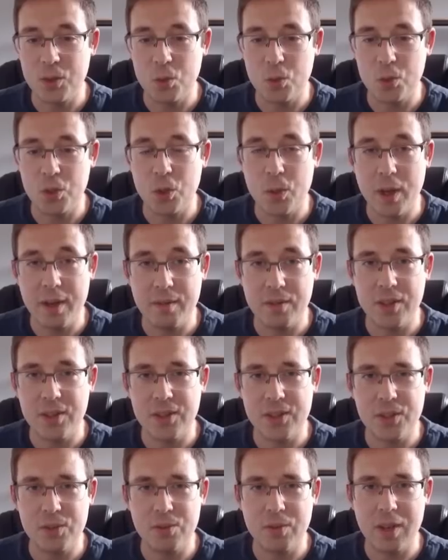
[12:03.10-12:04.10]
also
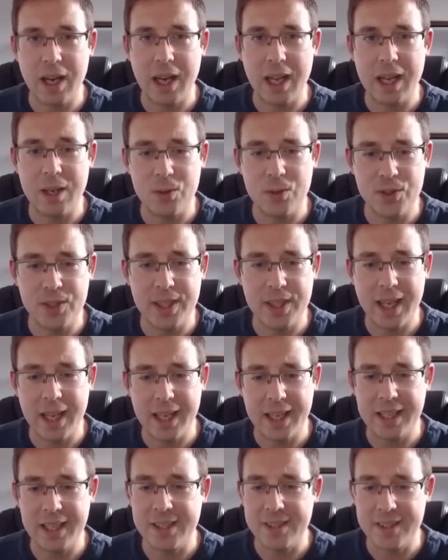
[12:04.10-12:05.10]
evidence of clouds and
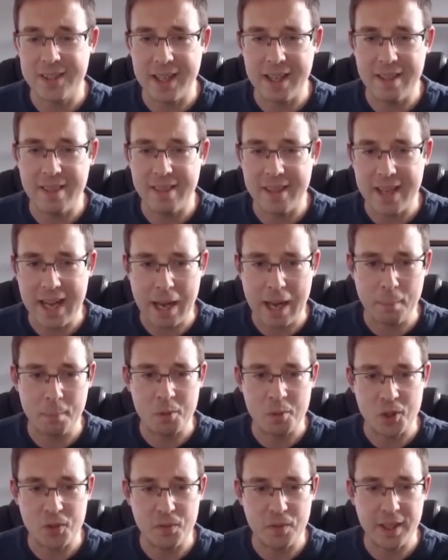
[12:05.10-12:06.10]
haze in the
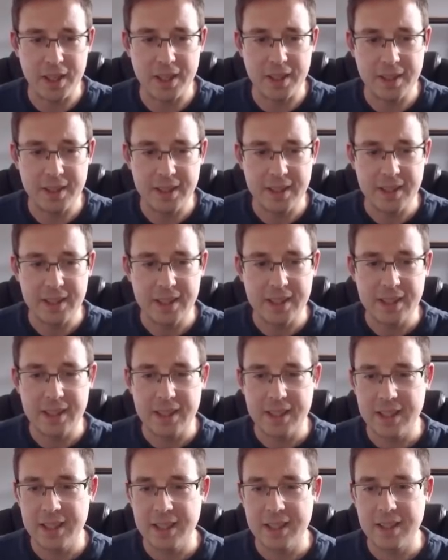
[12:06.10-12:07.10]
atmosphere.
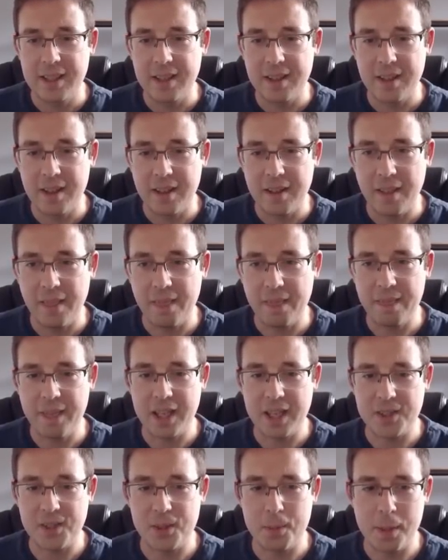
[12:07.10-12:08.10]

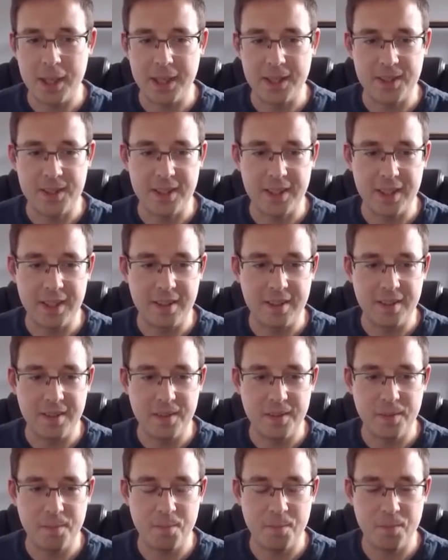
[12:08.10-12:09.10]
That's amazing.
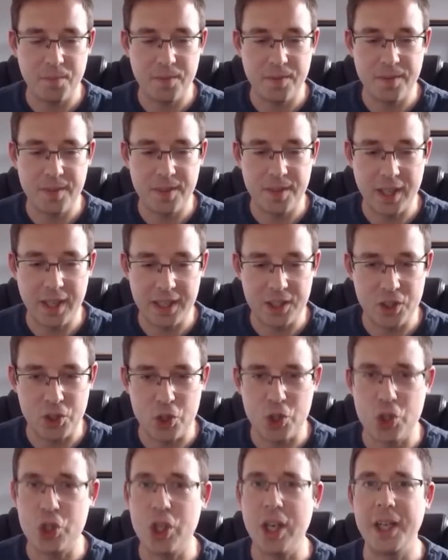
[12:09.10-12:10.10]
That is
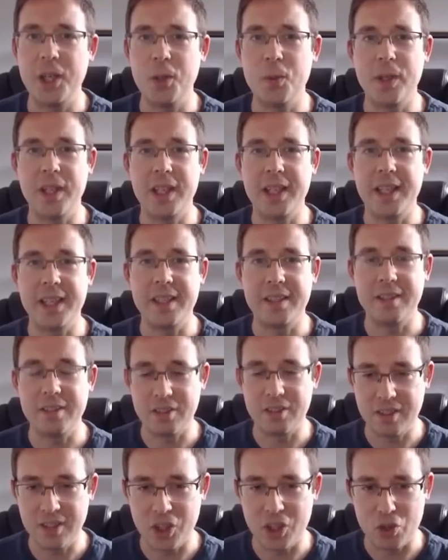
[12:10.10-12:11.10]
genuinely
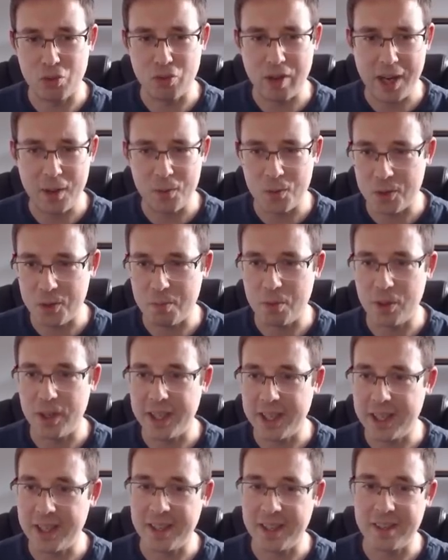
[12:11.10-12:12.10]

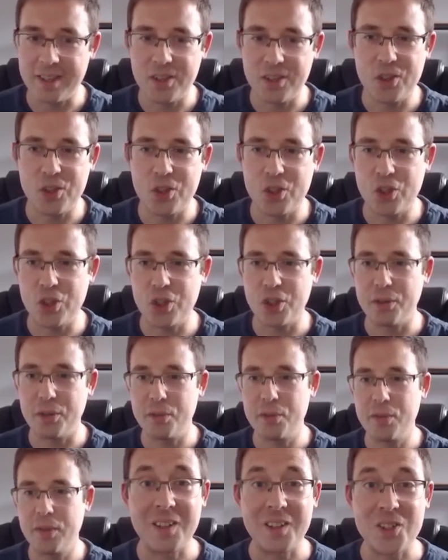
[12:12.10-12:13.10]
groundbreaking
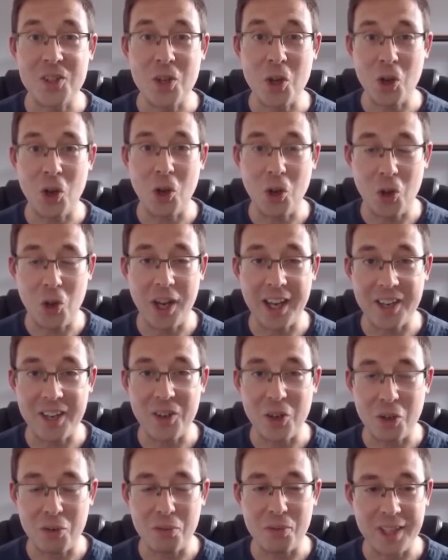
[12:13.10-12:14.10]
stuff. Now, there's not a lot I can
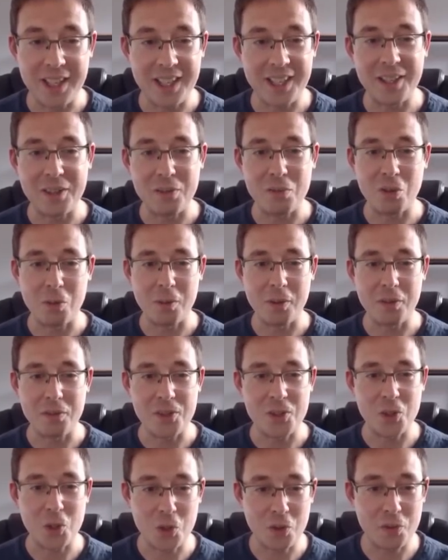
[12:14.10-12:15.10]
offer here from a
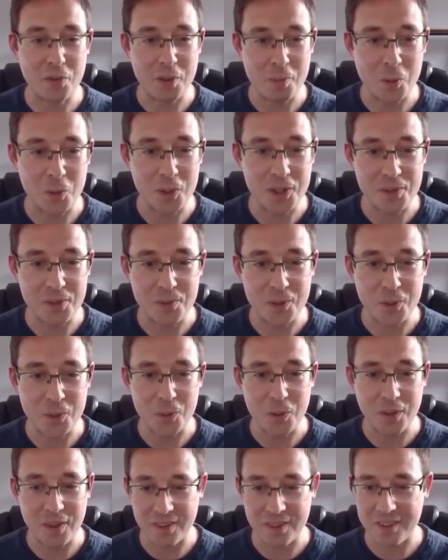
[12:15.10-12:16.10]
photography point of view,
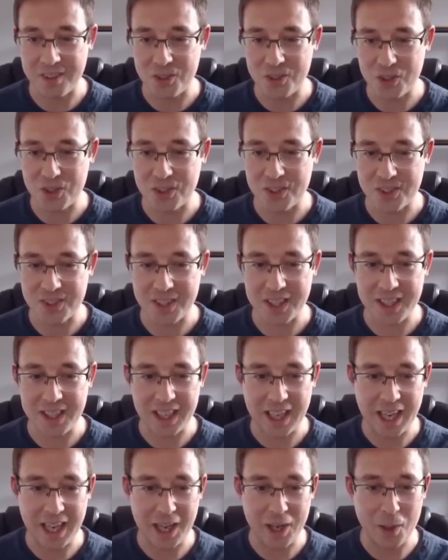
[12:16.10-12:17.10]
other than just to say
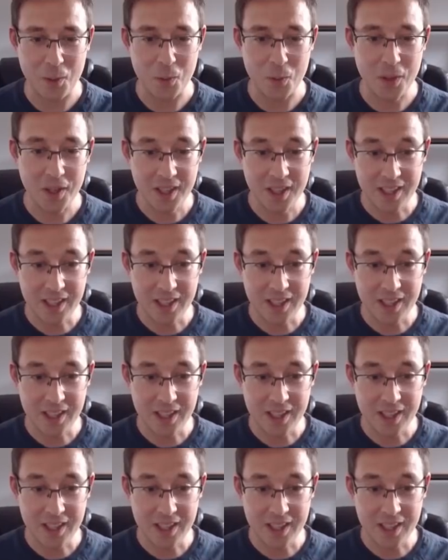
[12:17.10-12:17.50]
how